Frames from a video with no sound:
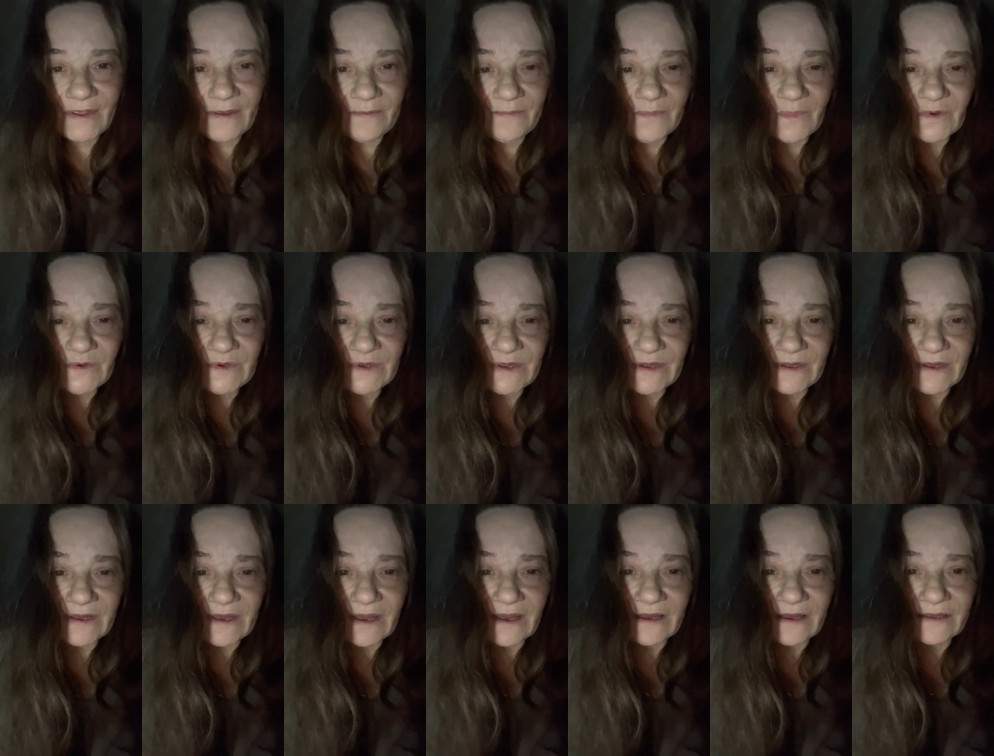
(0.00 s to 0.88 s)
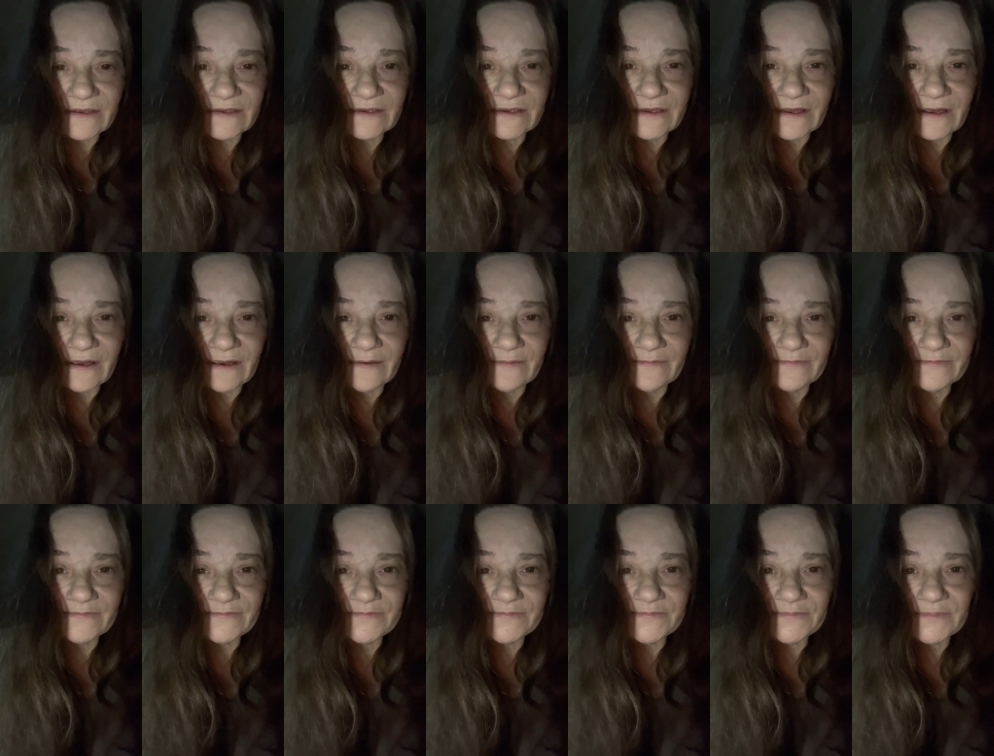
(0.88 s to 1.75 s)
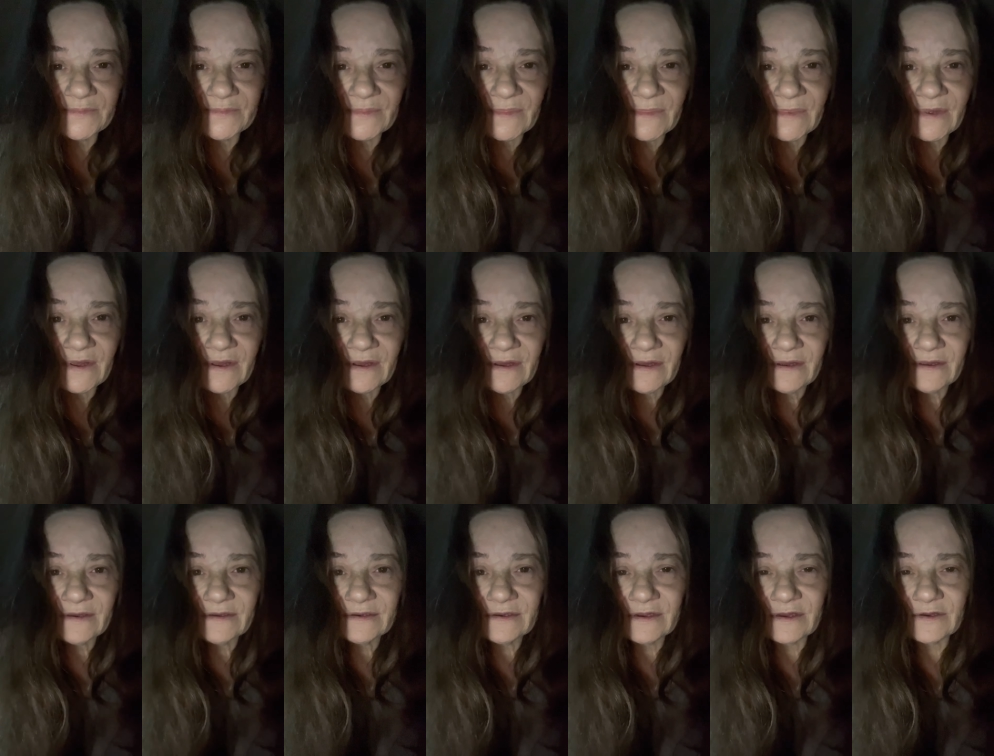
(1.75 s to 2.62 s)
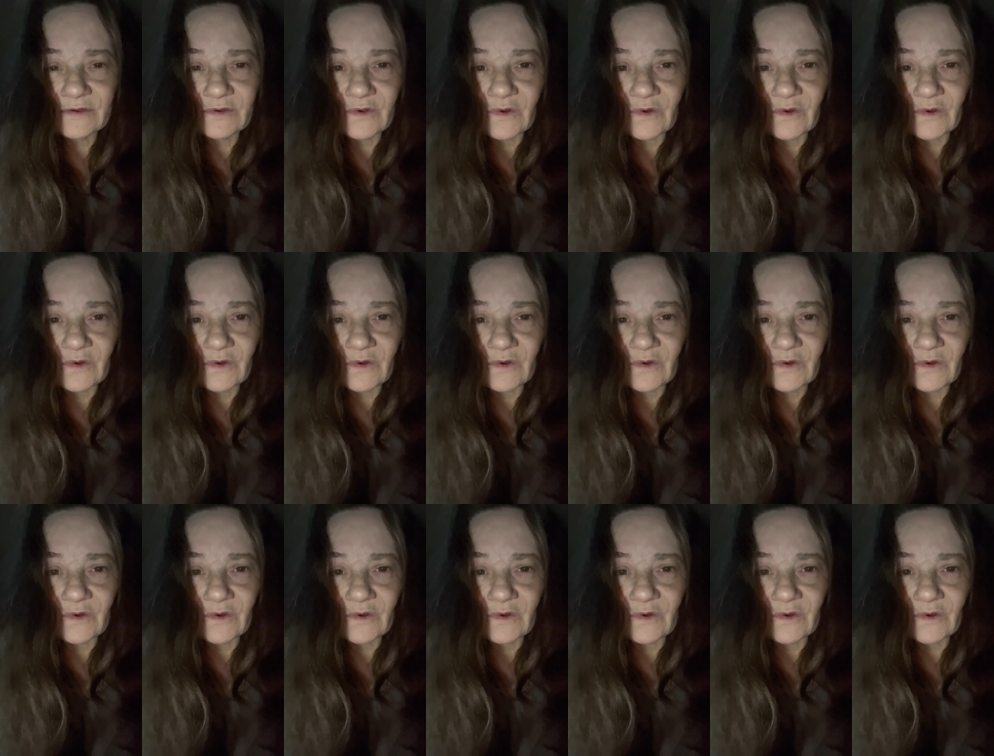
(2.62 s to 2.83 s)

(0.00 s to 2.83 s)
Most of the cats um, didn't